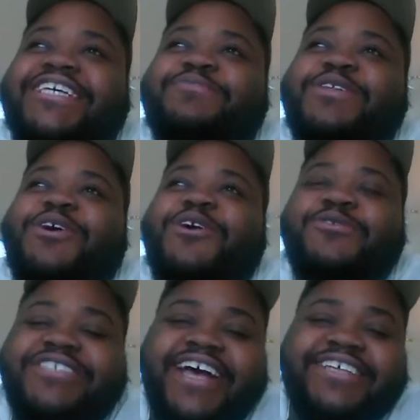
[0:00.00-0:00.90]
but the whole
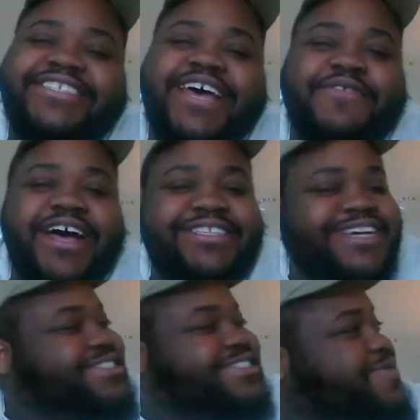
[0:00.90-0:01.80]
Jazz staff got
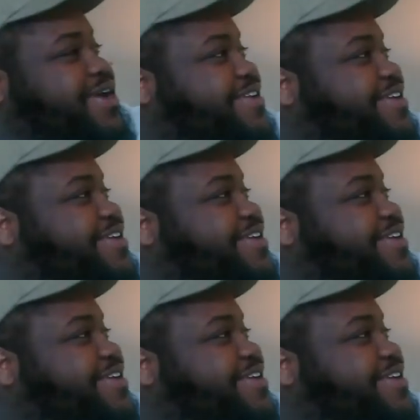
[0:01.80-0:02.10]
tested, man.